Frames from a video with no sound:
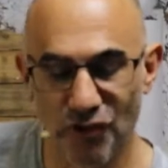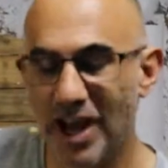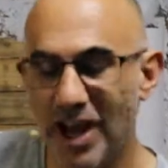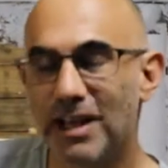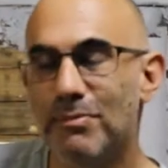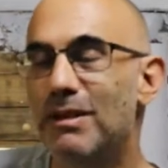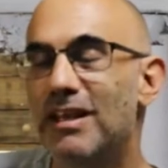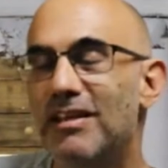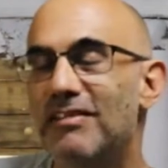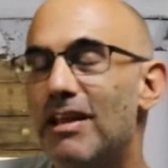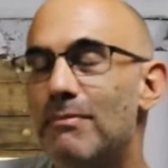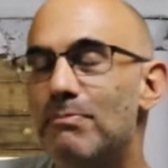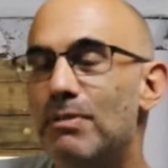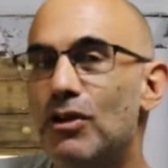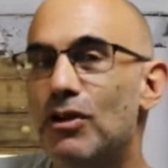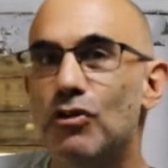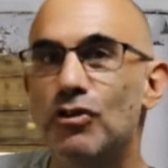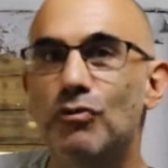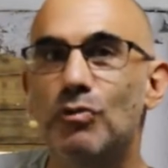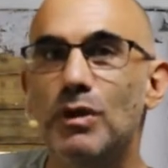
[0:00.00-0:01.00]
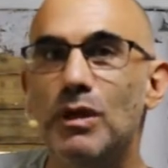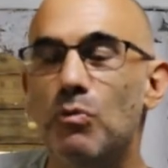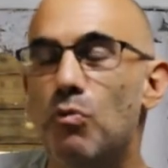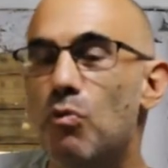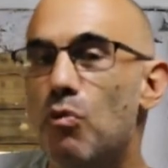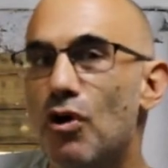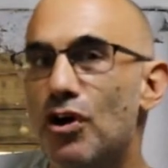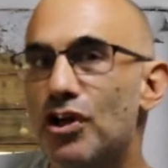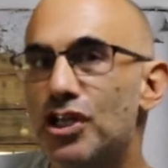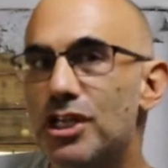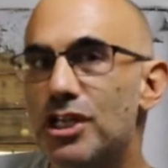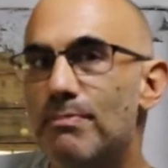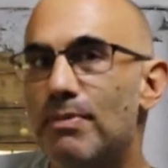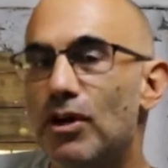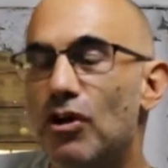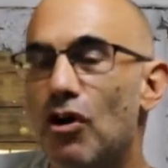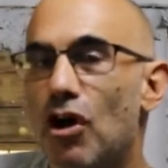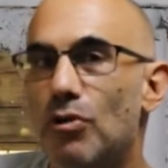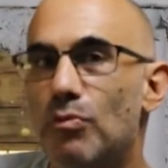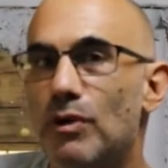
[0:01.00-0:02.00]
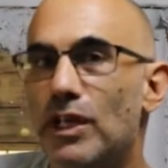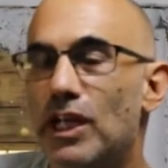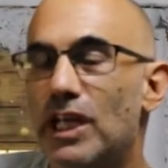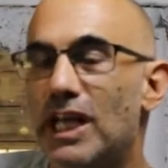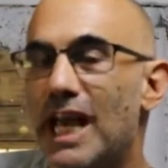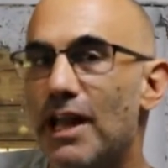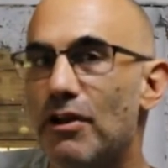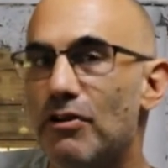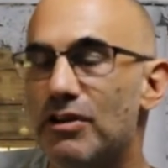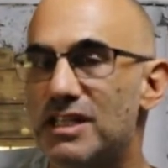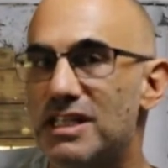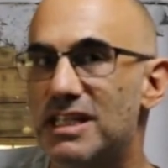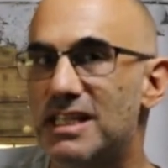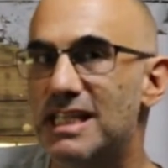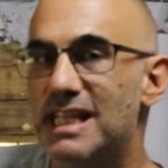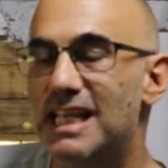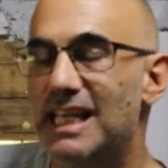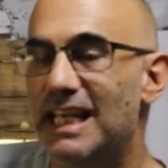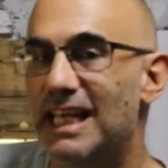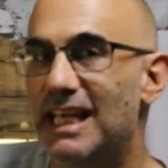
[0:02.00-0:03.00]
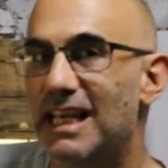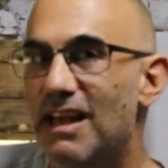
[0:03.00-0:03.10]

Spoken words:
me is that because we worship a God we cannot see,